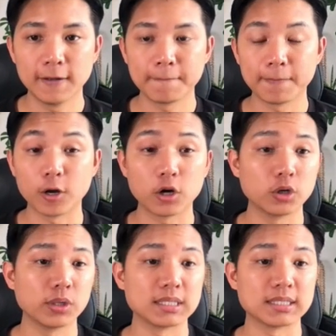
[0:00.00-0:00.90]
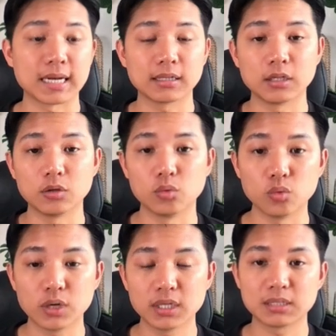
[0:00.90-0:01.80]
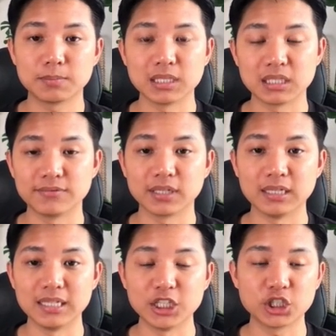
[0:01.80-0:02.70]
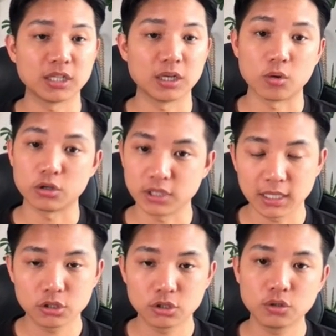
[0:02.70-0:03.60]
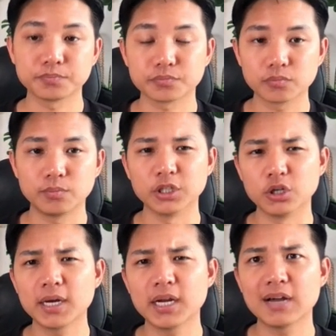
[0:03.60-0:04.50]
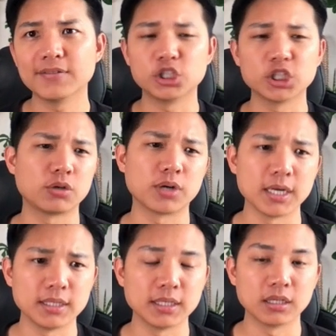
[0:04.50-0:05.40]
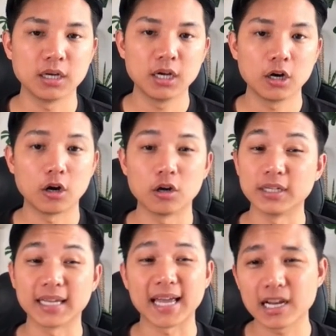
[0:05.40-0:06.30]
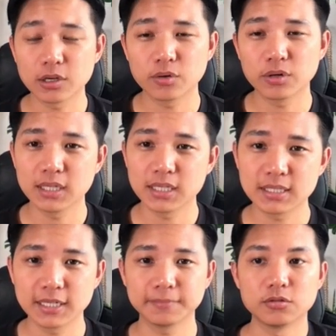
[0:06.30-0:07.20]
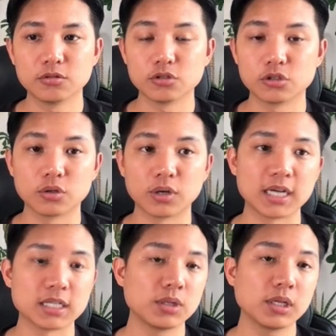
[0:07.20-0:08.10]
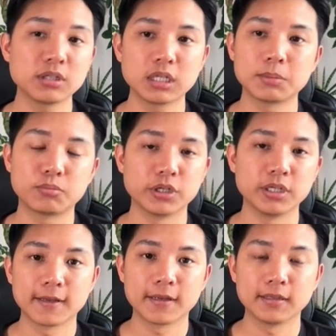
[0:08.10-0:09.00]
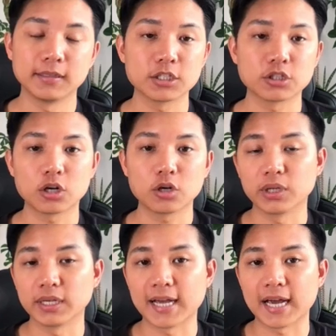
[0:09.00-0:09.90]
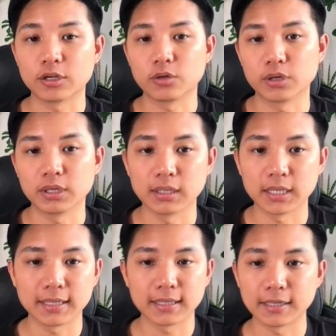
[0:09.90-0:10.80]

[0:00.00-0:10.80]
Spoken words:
not knowing exactly what specific niche they want to get into, but you might have a general idea on the category, let's say. So as we like to keep it brief, let's start with a category like